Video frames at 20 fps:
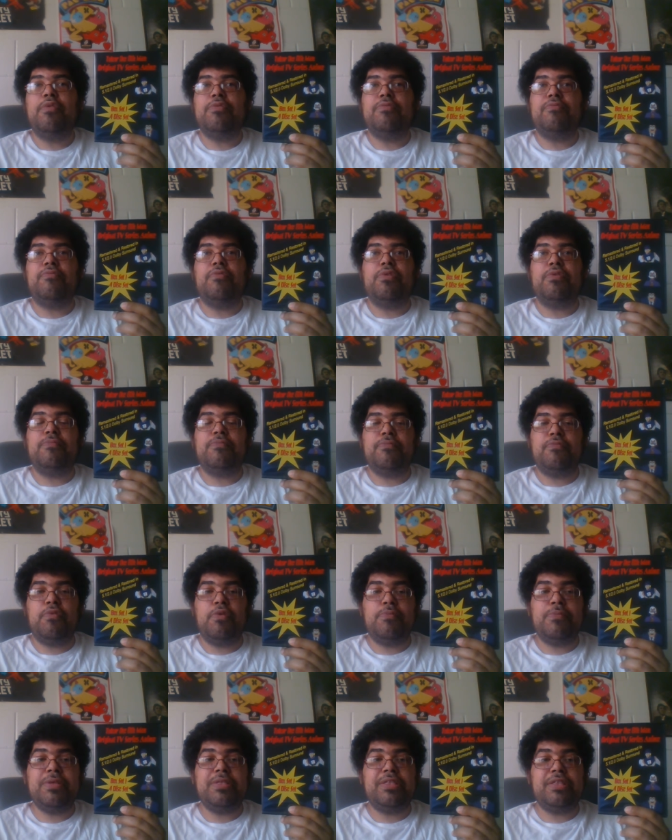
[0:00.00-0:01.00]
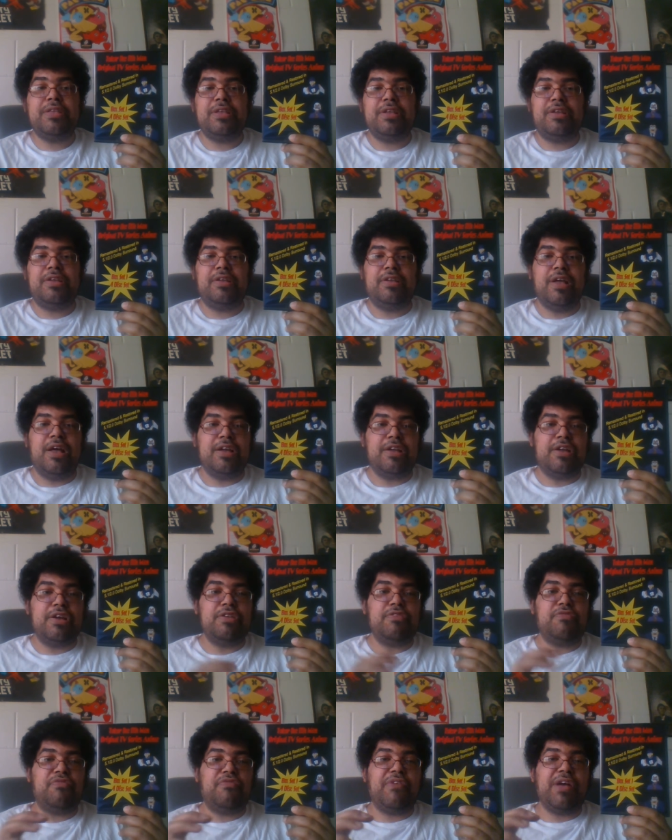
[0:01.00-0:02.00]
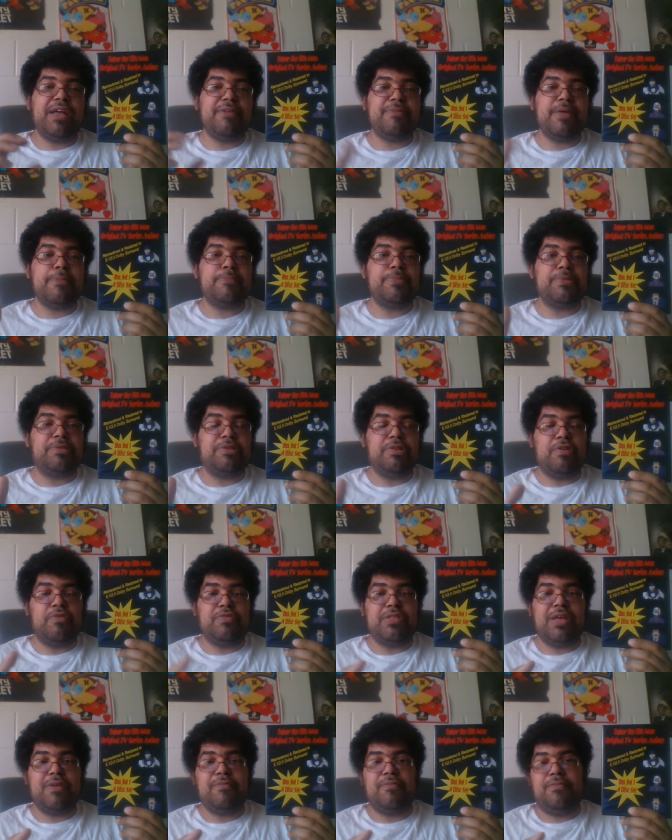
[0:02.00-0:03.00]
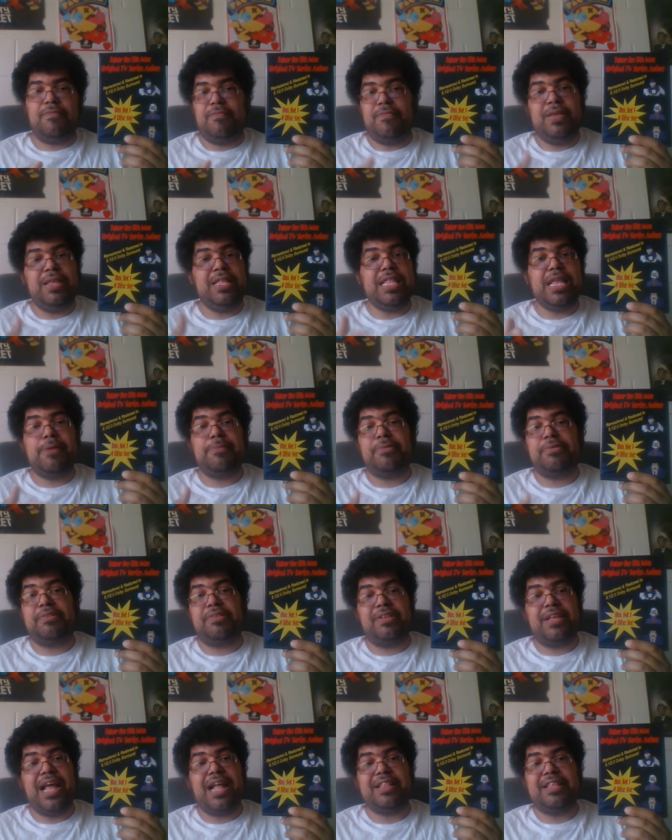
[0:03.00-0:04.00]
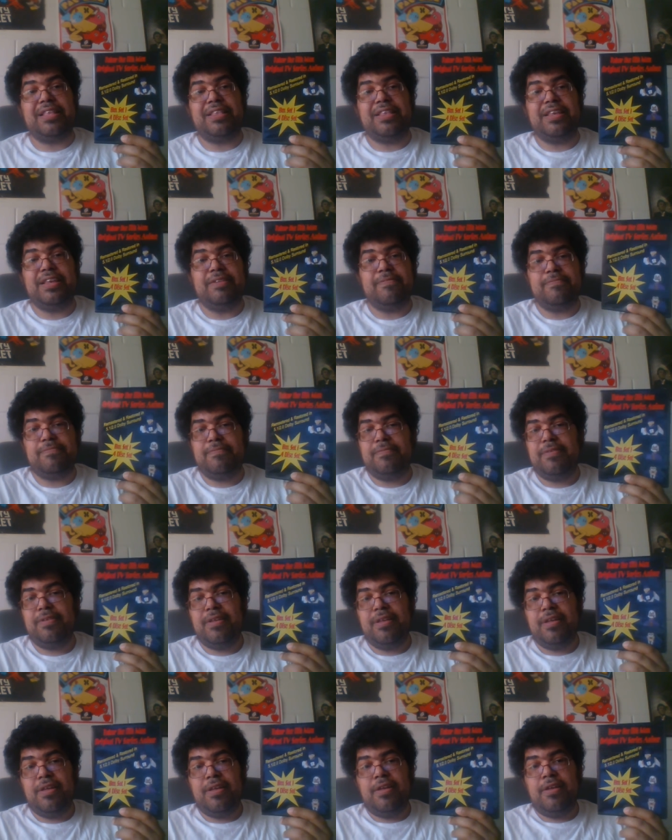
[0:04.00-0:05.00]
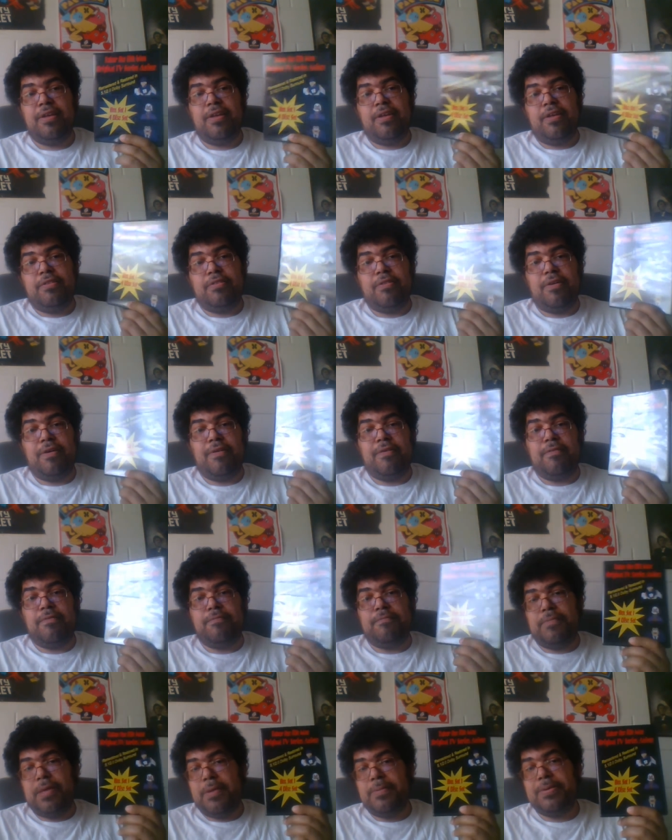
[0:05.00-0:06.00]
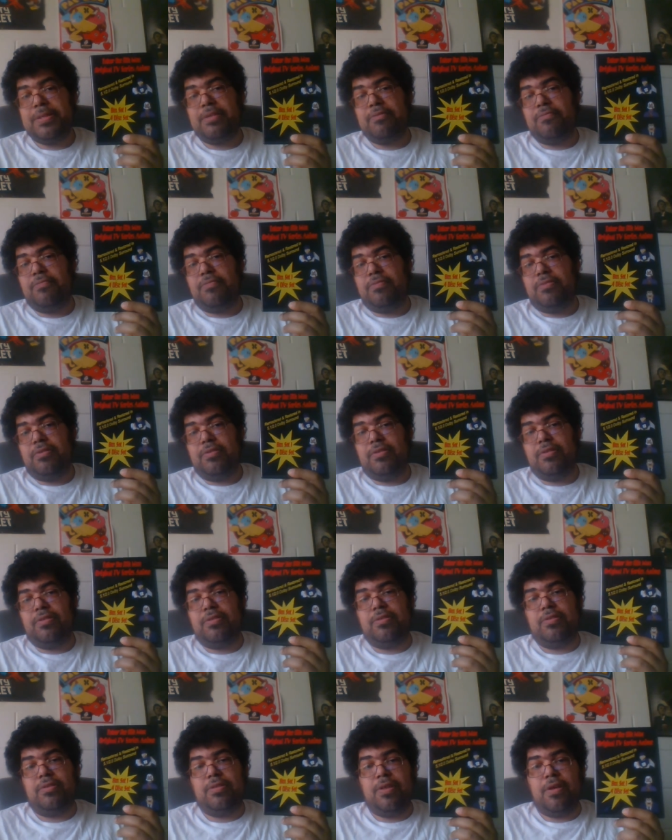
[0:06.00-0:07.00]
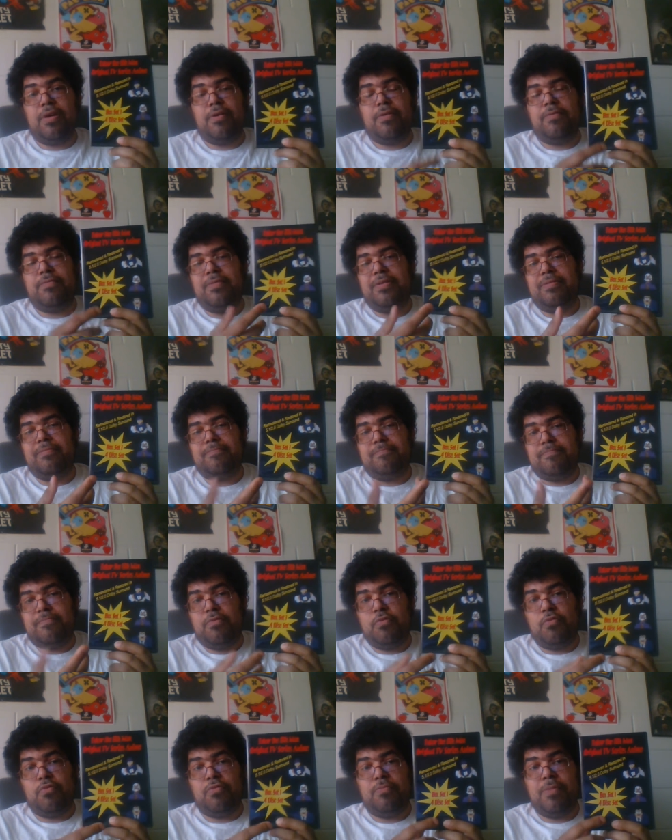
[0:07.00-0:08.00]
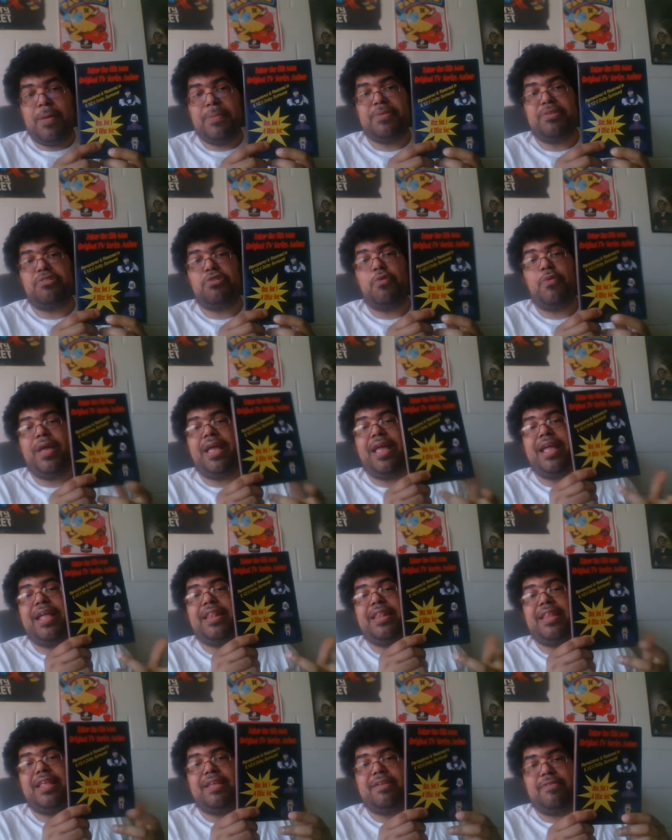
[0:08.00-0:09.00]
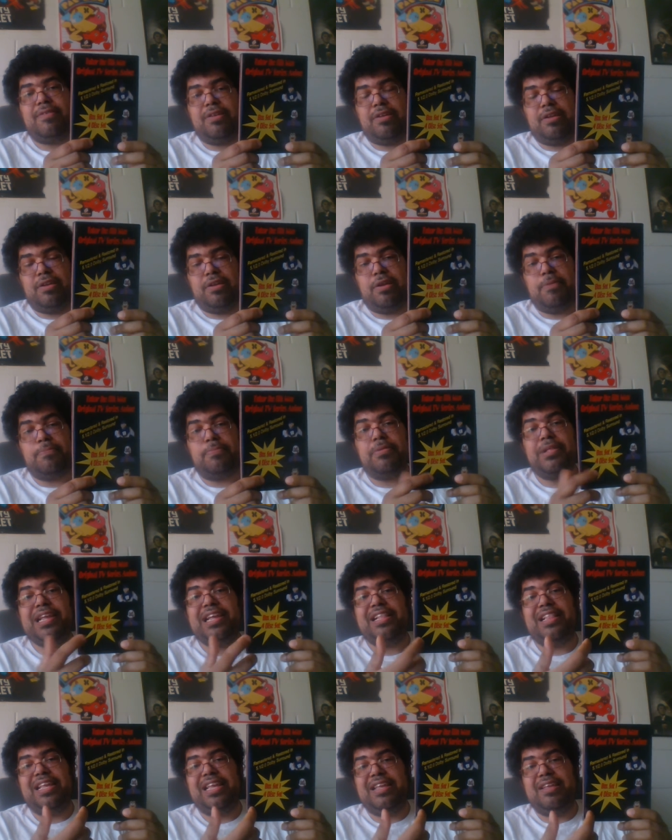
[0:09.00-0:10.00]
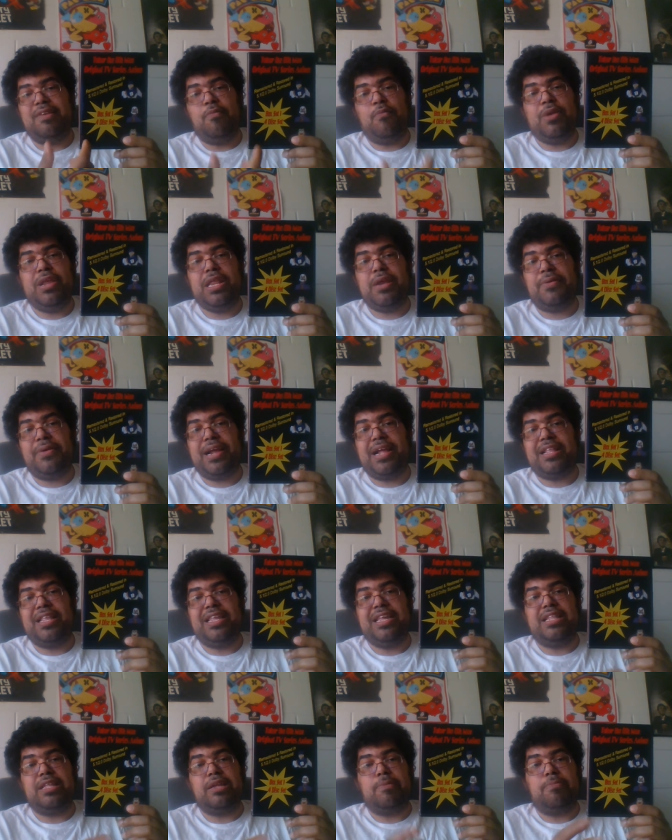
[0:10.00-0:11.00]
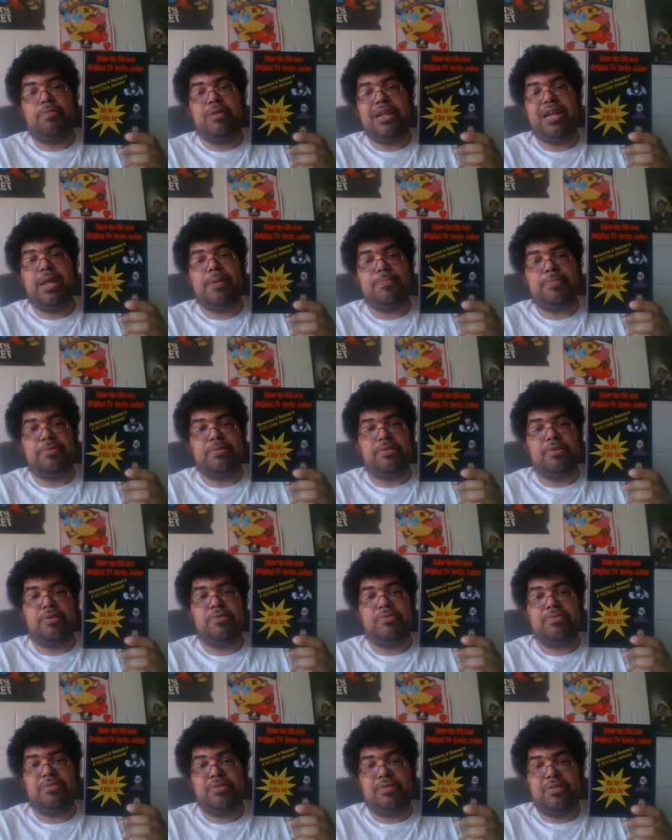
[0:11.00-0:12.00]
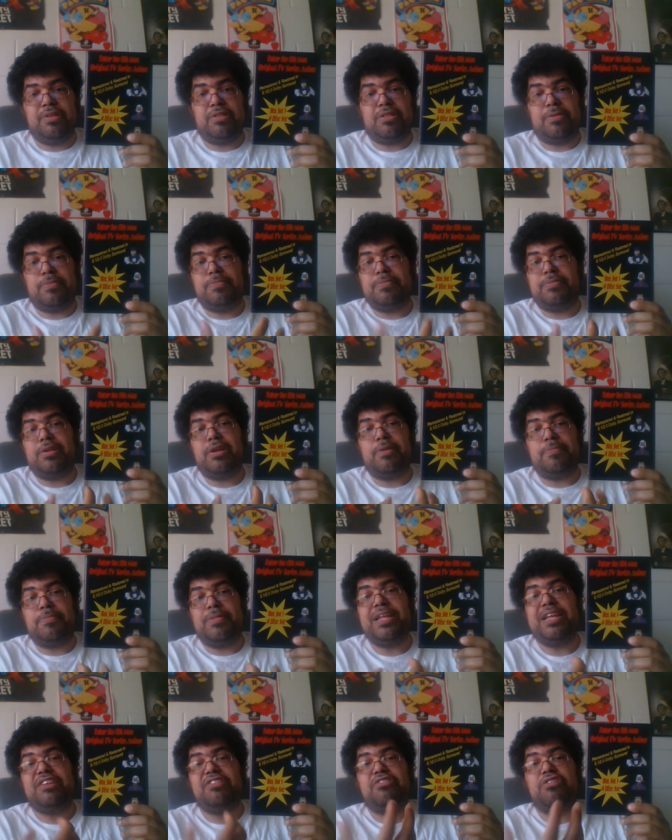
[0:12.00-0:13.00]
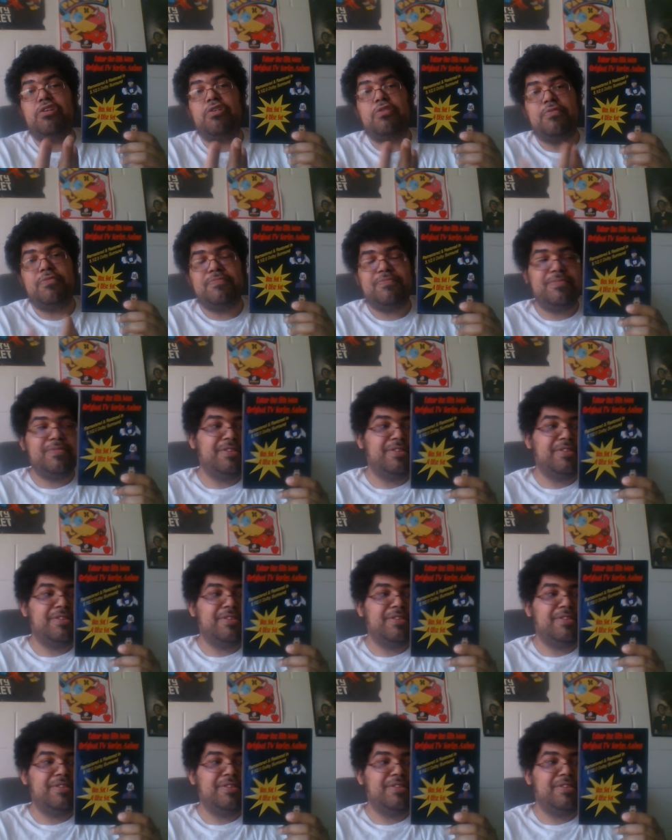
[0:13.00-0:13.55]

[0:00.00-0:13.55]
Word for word: we're, we're missing a good five episodes that we never got to see. So maybe the so maybe the show ended completely and we never got to see the complete episodes, but the, the complete show.